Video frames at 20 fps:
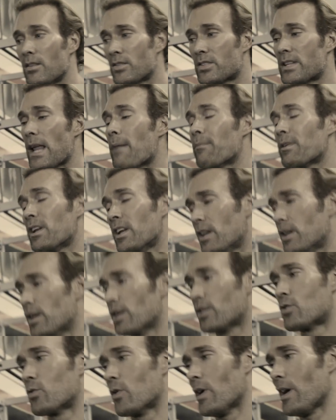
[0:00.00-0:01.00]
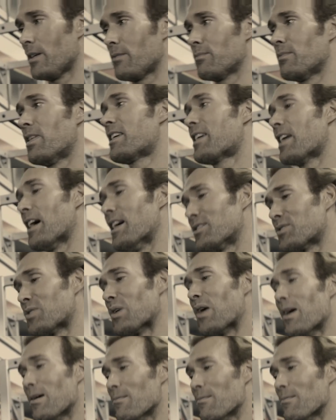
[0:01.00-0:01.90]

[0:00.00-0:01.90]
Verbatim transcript: The stamina you did great, because